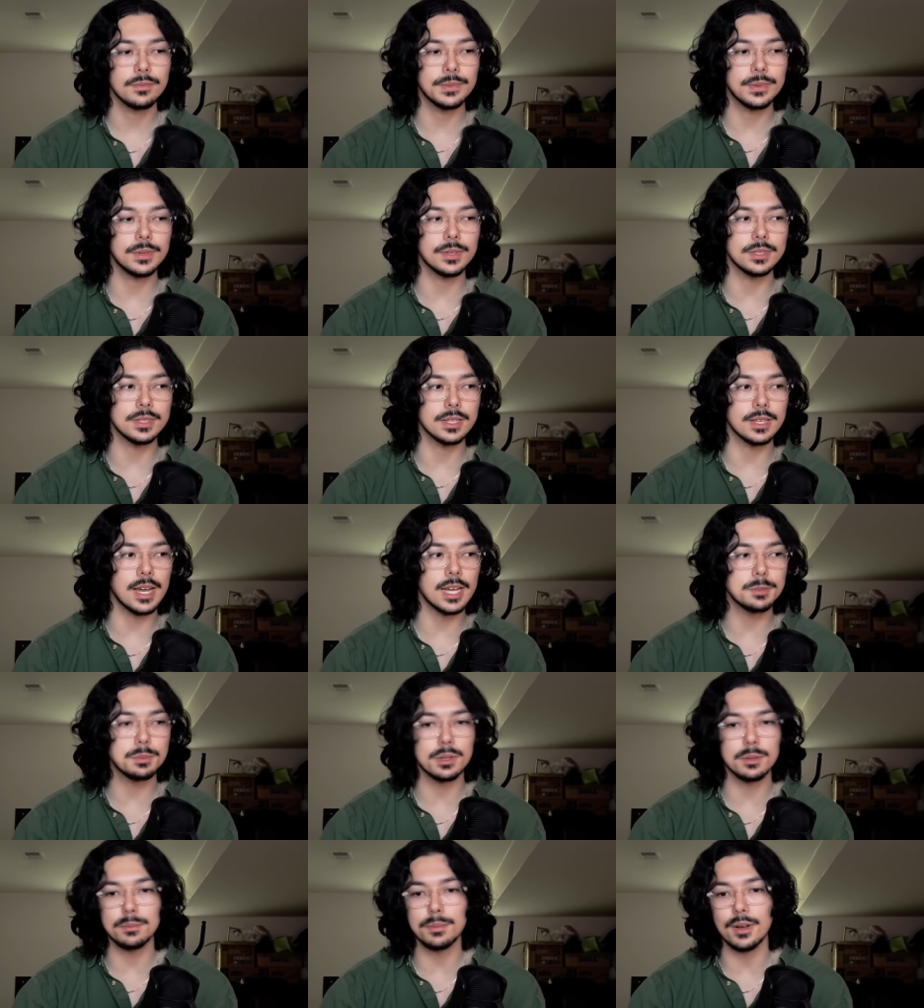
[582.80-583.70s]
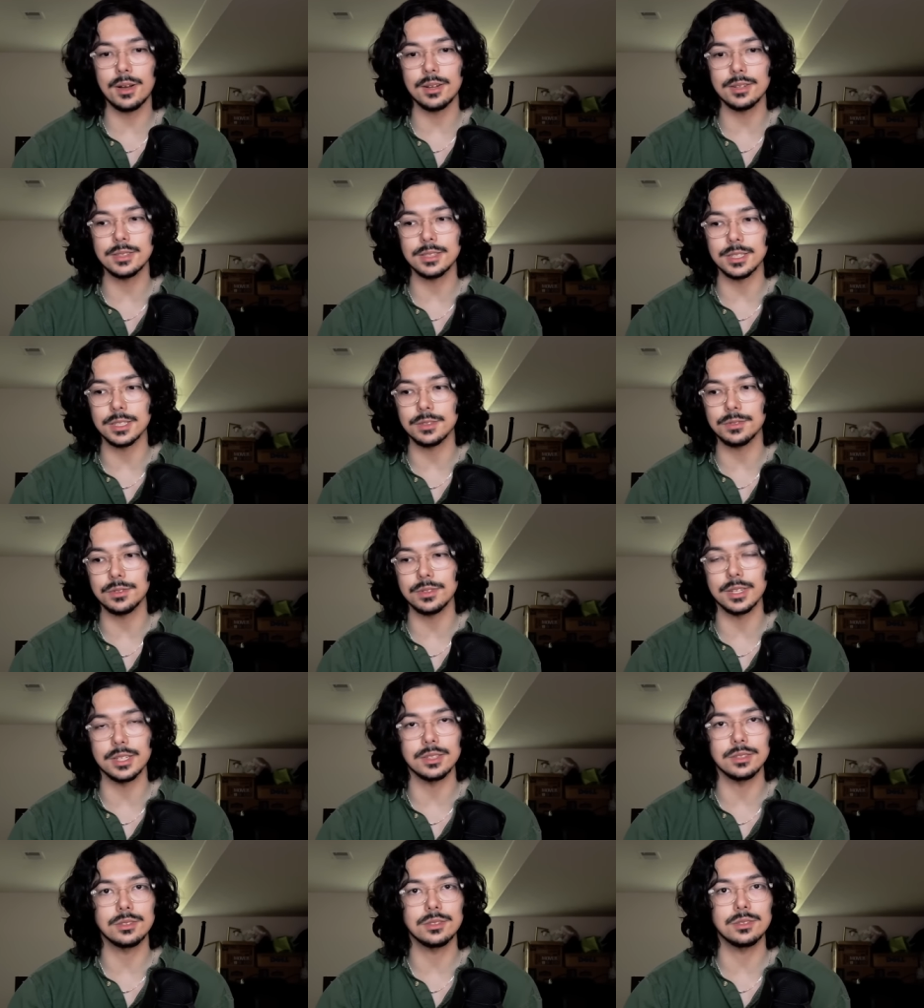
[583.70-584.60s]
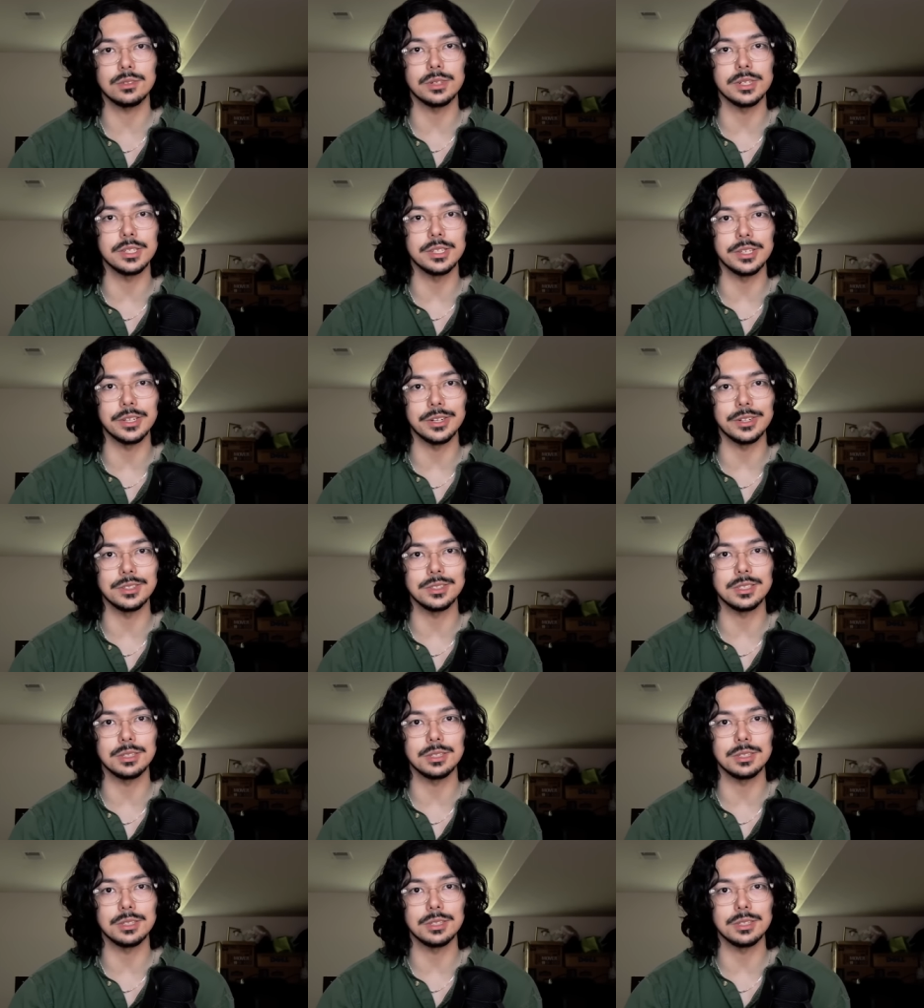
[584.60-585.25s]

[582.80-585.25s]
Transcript: Because the guy's been in politics for like 20 years.